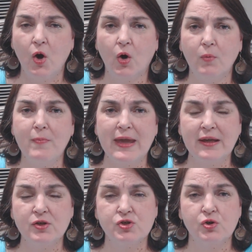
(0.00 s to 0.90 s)
or
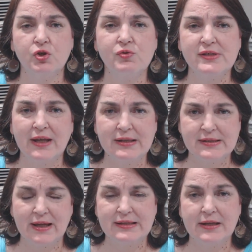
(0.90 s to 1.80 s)
making sure you set
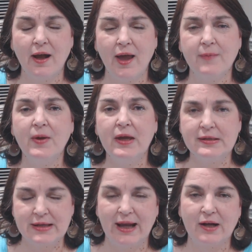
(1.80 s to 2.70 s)
aside time
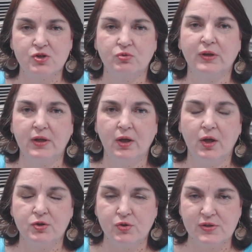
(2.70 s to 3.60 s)
to actually
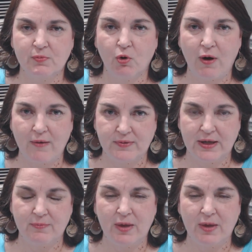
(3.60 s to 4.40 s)
do some crafting.